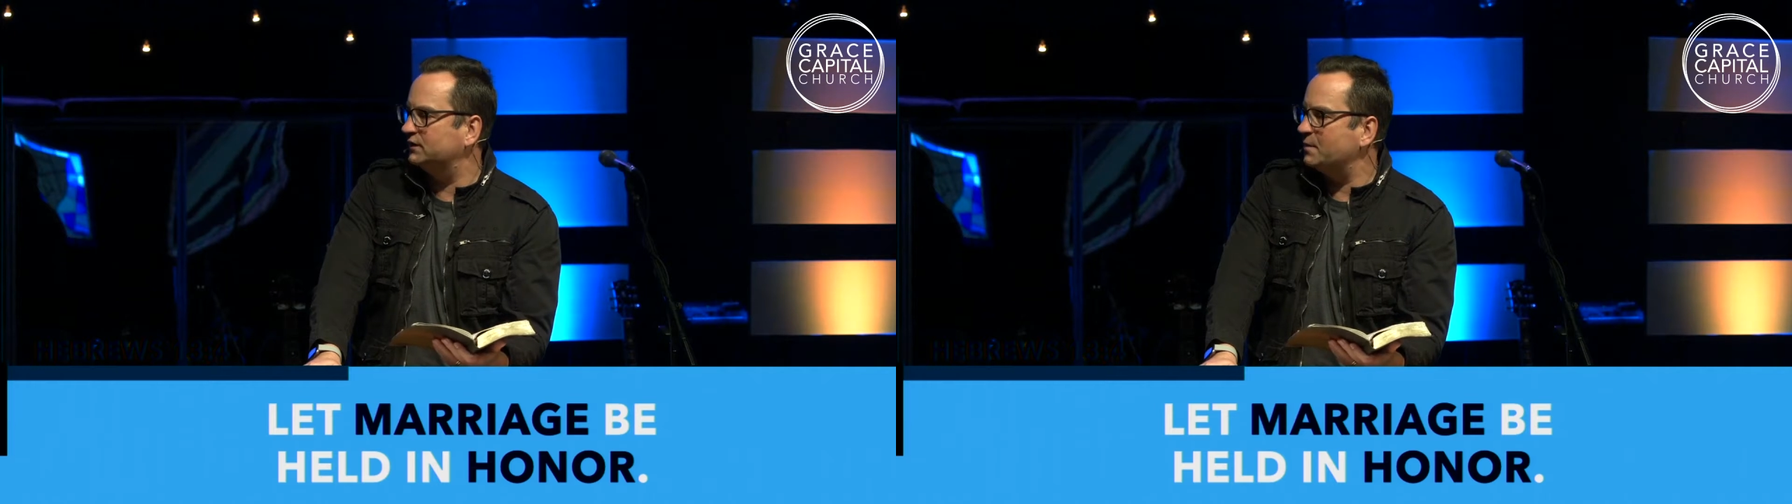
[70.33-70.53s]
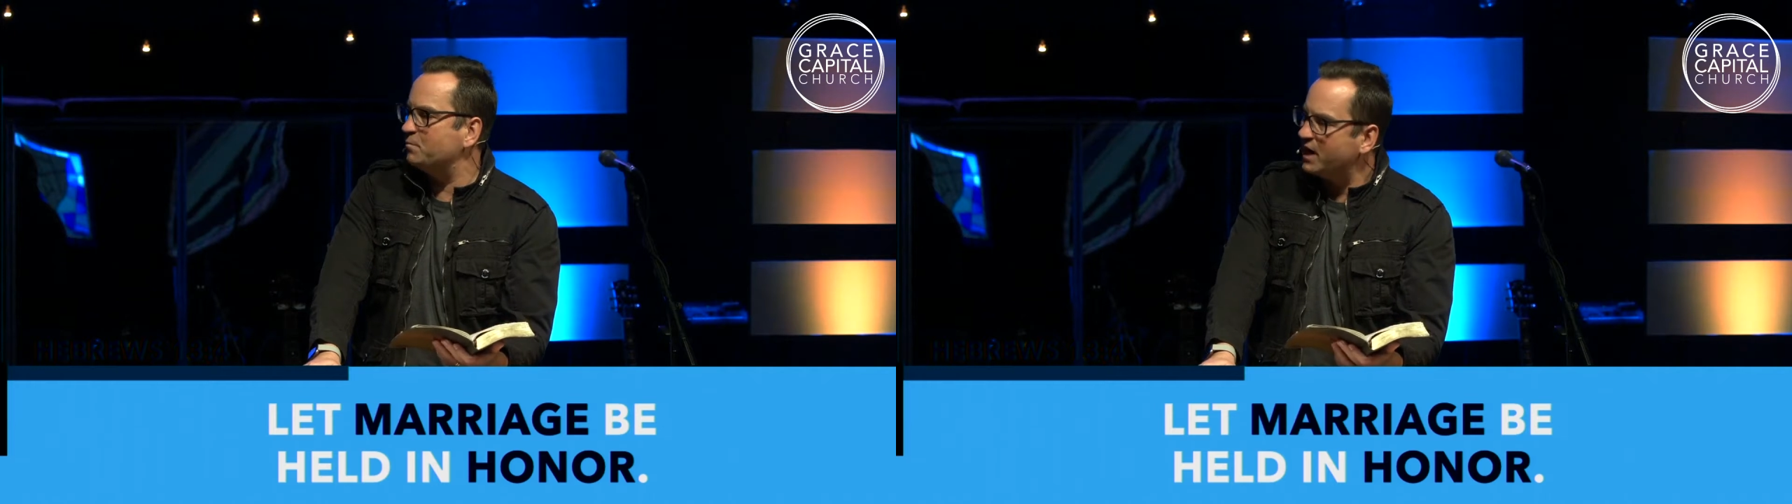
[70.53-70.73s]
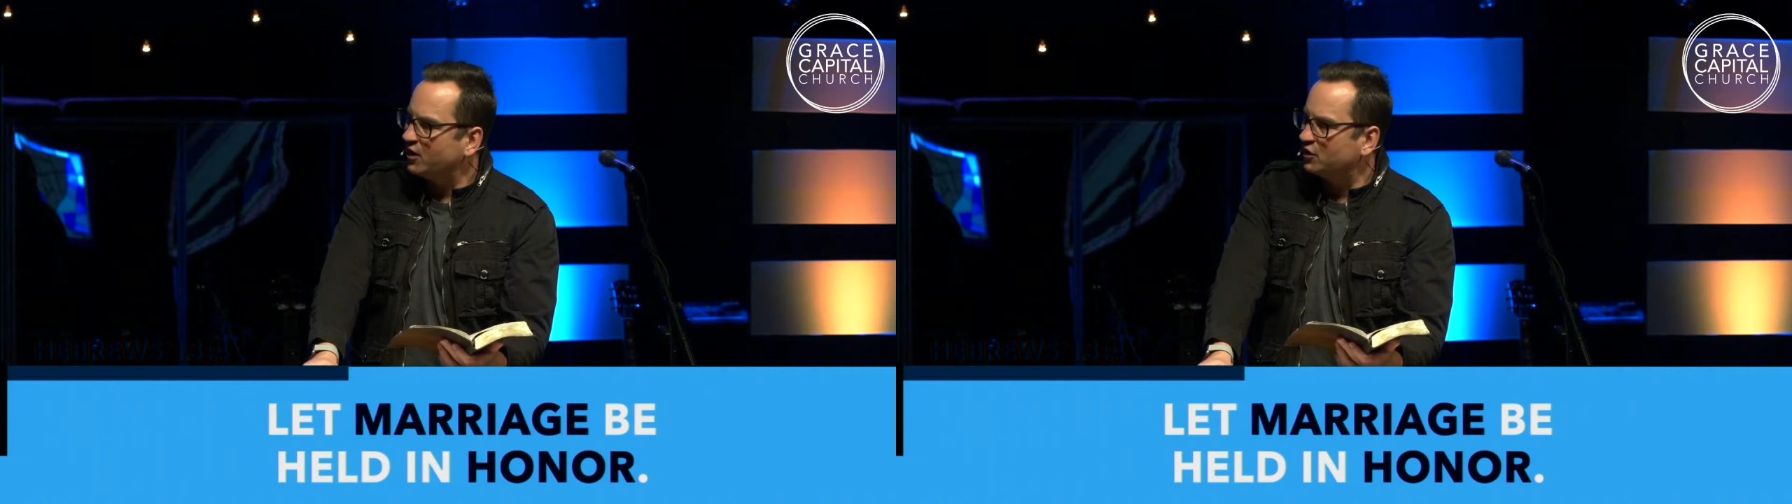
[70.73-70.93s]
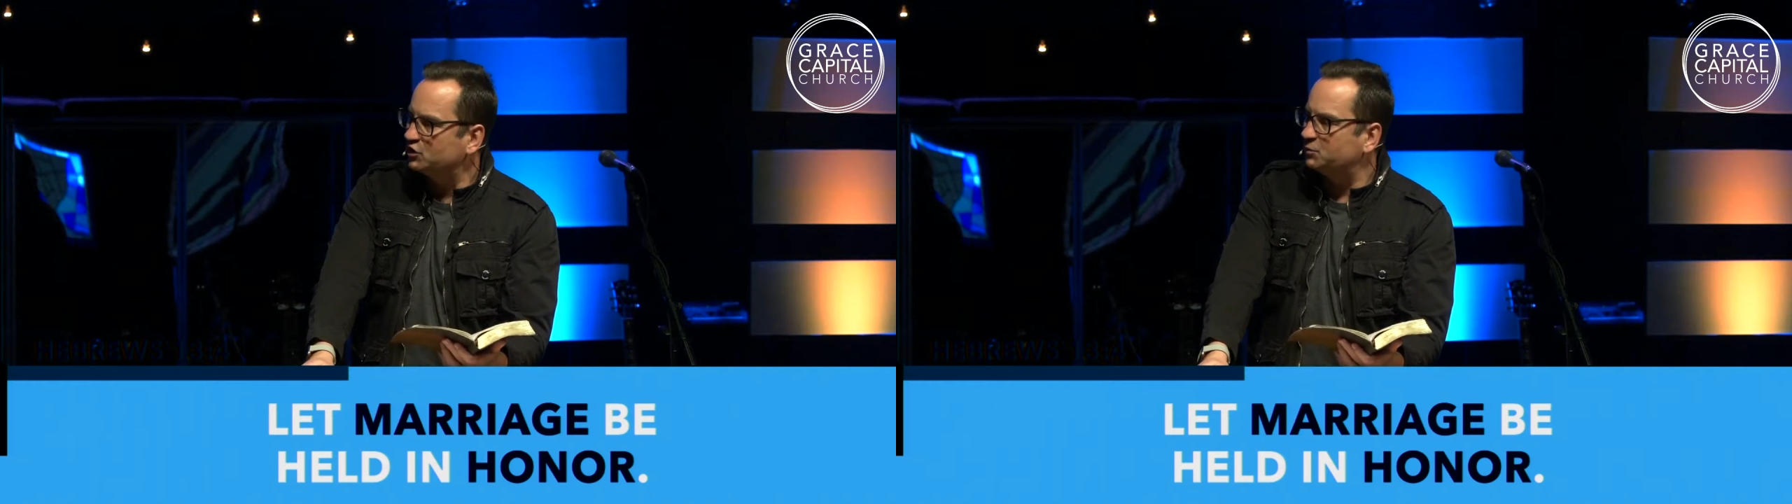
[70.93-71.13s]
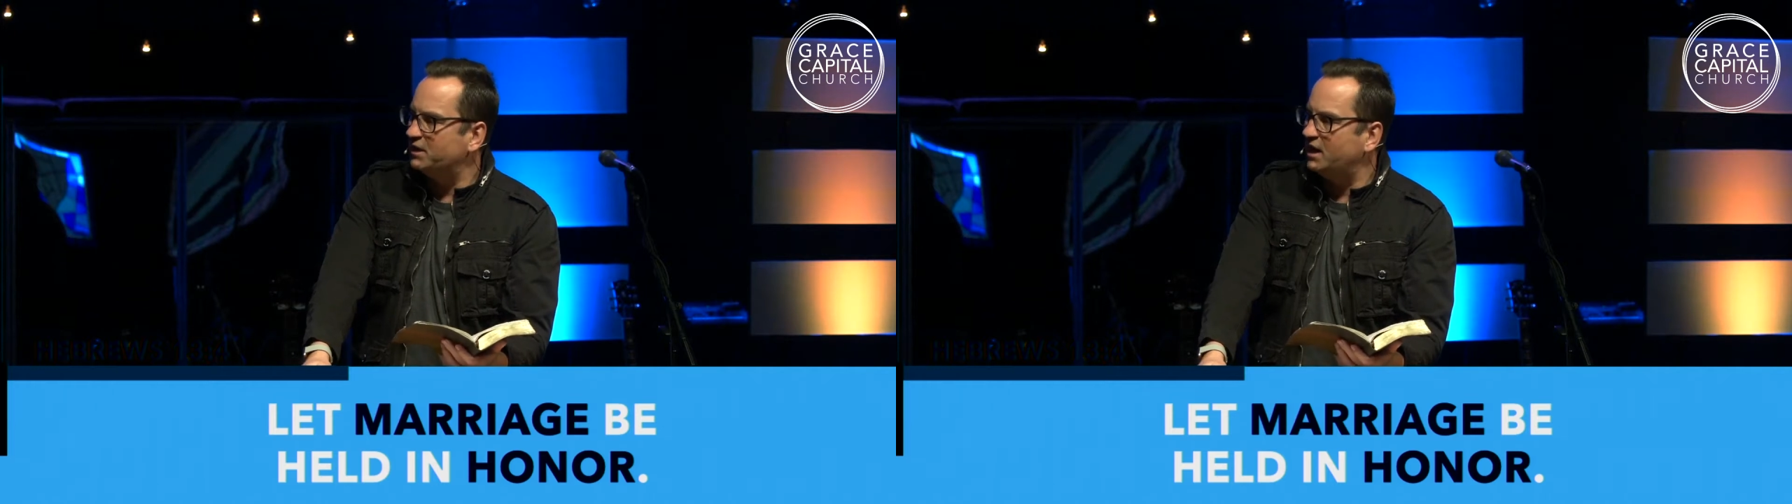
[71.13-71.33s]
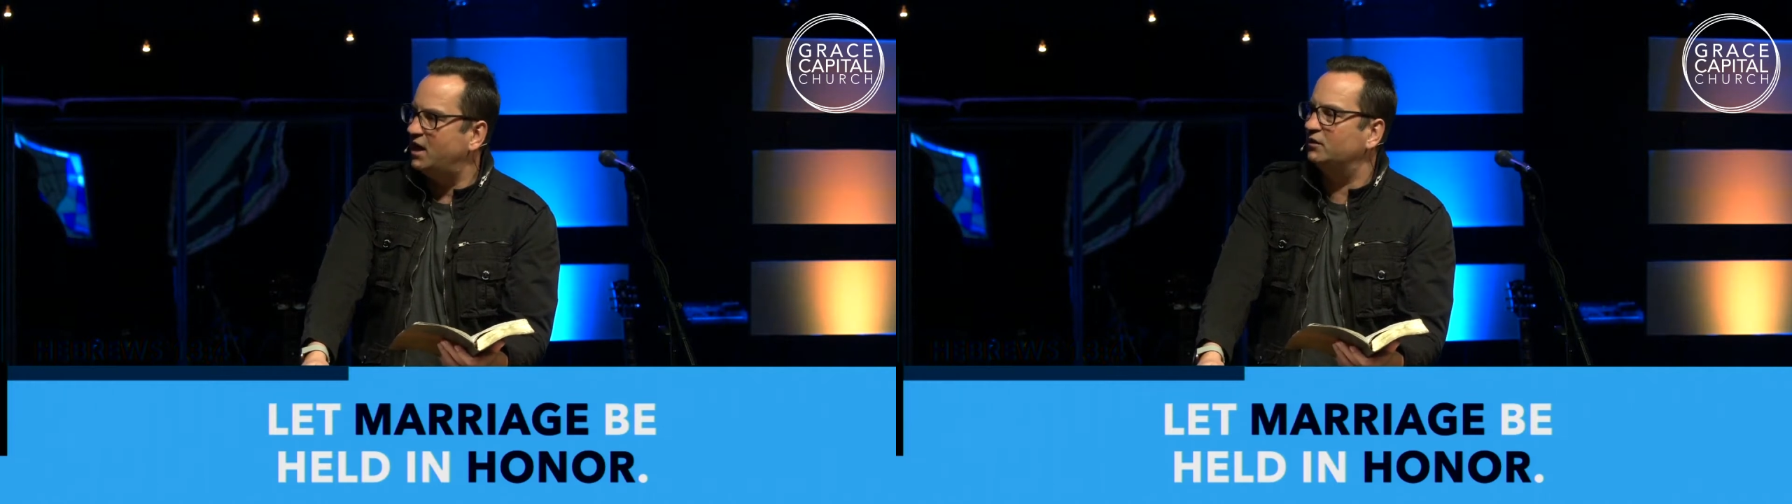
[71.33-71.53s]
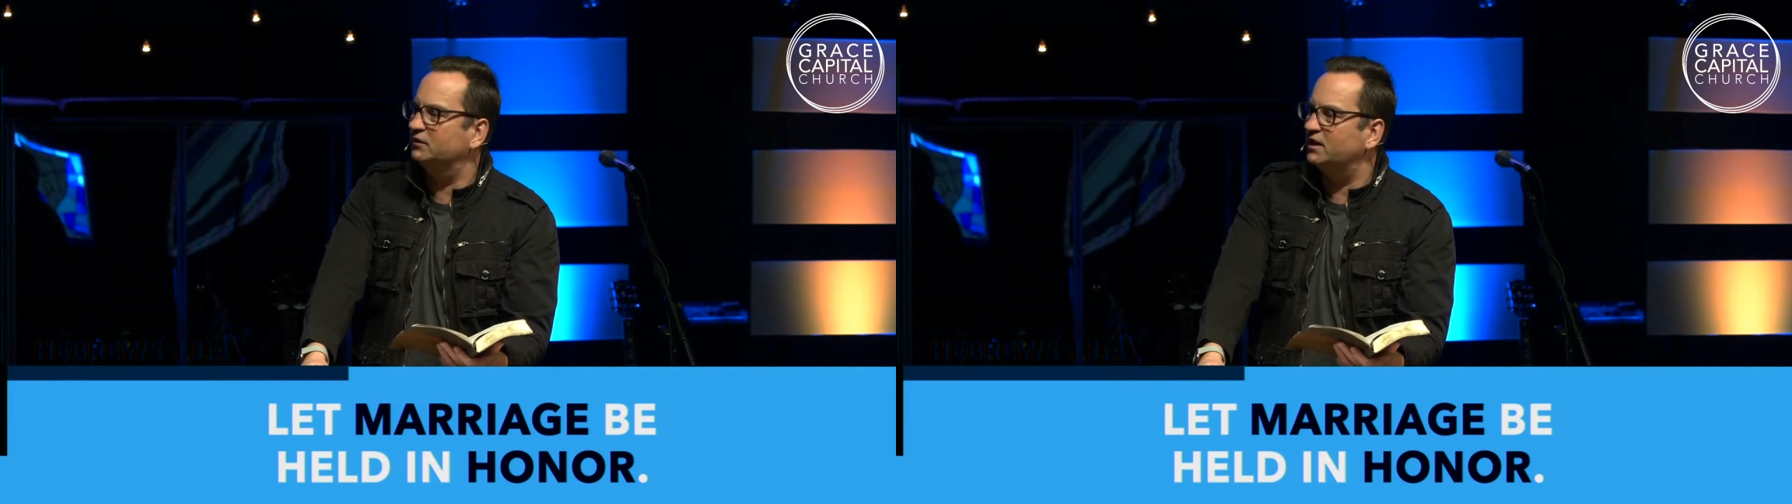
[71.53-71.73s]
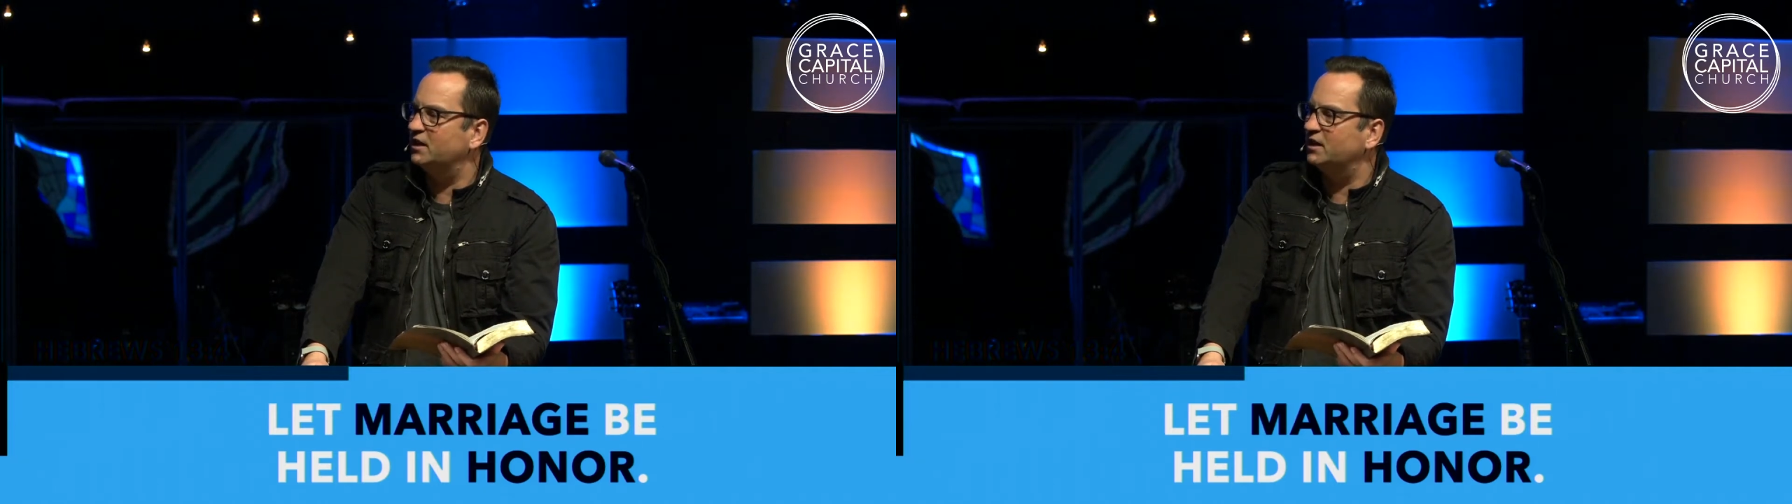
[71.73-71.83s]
Let marriage be held